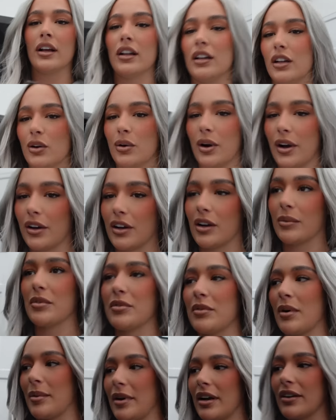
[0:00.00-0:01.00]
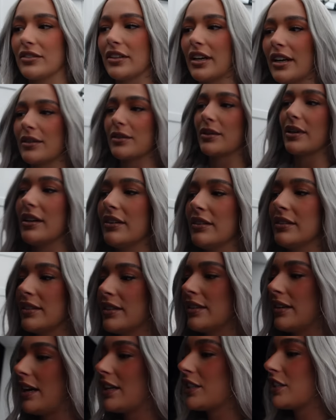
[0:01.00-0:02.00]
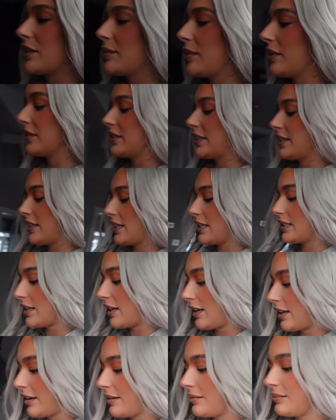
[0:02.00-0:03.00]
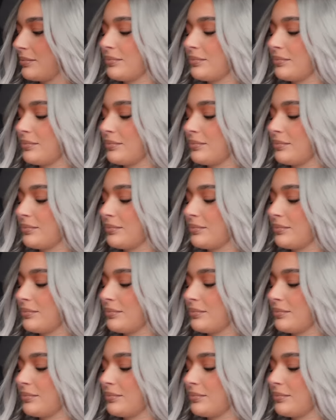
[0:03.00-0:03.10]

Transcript: Look what I got before for my birthday as well. Actually, you might have seen these earlier.